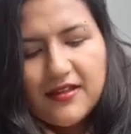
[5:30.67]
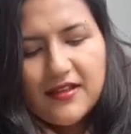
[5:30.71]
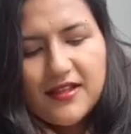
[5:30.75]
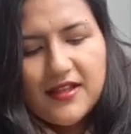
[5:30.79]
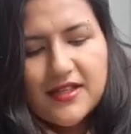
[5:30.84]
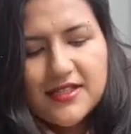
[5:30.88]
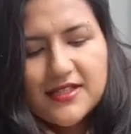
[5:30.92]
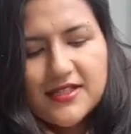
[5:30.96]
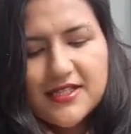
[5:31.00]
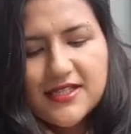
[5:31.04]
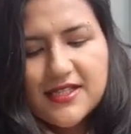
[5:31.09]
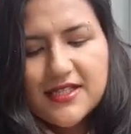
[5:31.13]

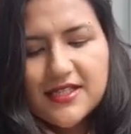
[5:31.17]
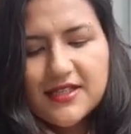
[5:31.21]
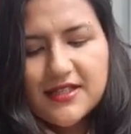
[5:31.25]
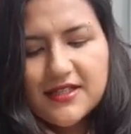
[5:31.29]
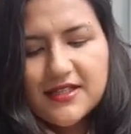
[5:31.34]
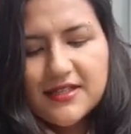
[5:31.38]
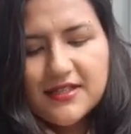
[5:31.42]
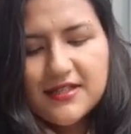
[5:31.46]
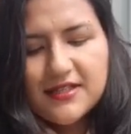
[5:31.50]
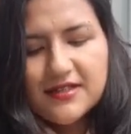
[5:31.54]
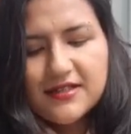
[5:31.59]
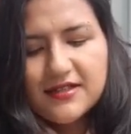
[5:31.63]
That's it.
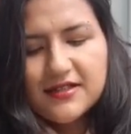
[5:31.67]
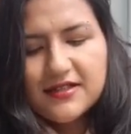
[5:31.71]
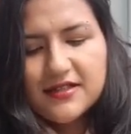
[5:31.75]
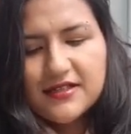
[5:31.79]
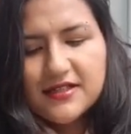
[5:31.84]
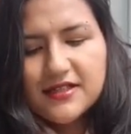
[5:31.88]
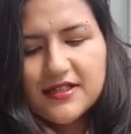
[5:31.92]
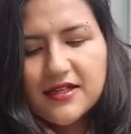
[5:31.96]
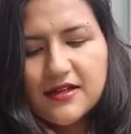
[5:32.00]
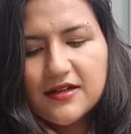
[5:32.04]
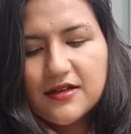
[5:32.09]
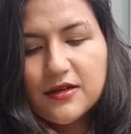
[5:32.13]

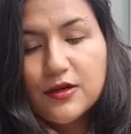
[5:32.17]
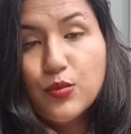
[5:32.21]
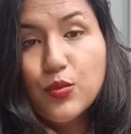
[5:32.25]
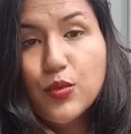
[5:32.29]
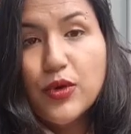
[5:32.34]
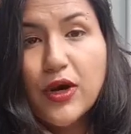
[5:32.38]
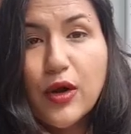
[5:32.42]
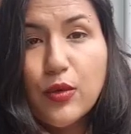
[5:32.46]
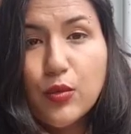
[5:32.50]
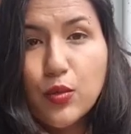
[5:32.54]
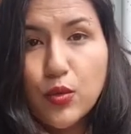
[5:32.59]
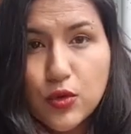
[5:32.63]
Done.
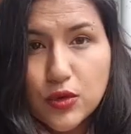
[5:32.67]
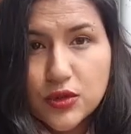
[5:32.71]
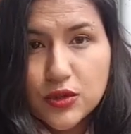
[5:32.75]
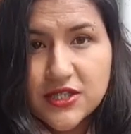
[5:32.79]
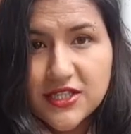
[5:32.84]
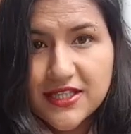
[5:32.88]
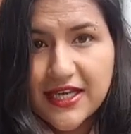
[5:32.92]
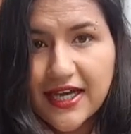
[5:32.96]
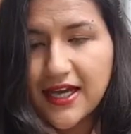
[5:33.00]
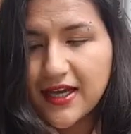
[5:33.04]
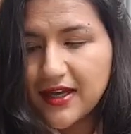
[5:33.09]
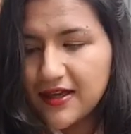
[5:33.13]
When I
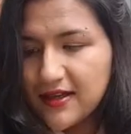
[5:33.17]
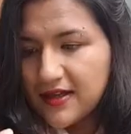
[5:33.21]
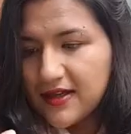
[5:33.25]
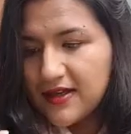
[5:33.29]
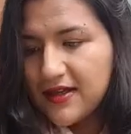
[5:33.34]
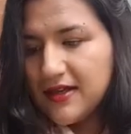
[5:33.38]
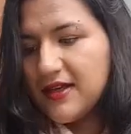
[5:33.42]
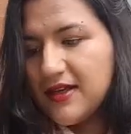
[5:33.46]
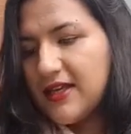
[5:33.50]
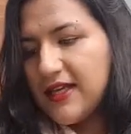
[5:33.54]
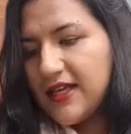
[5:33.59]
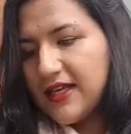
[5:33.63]
water that,
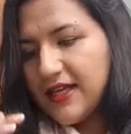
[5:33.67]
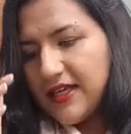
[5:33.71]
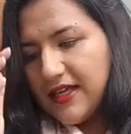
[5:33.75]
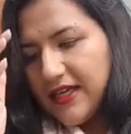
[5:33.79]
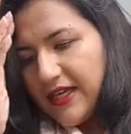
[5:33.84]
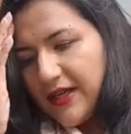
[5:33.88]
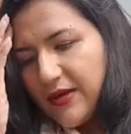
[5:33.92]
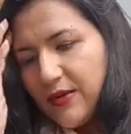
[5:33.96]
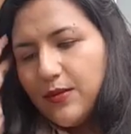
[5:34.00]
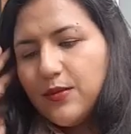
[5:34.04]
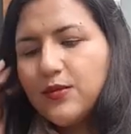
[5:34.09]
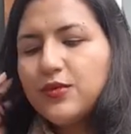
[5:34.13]

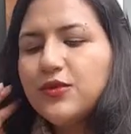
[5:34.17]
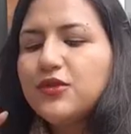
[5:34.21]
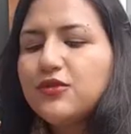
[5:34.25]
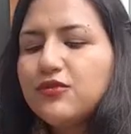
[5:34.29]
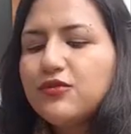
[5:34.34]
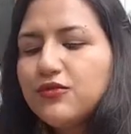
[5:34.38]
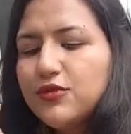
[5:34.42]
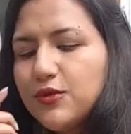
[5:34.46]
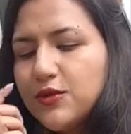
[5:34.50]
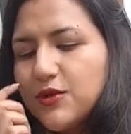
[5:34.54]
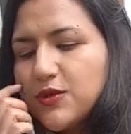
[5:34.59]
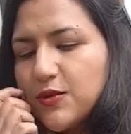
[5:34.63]
the
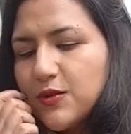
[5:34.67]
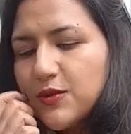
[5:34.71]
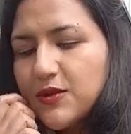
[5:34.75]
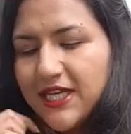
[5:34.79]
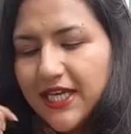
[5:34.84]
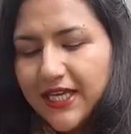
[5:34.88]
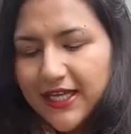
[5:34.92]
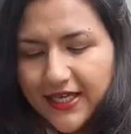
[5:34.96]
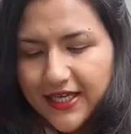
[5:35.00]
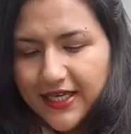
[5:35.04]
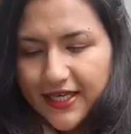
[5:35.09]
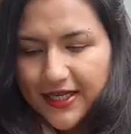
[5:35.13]
roots will
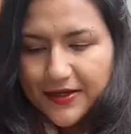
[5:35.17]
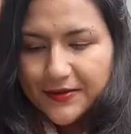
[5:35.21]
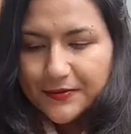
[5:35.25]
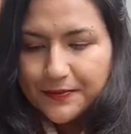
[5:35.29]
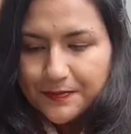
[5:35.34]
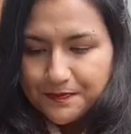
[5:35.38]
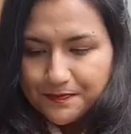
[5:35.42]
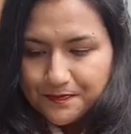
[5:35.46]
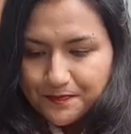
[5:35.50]
take in.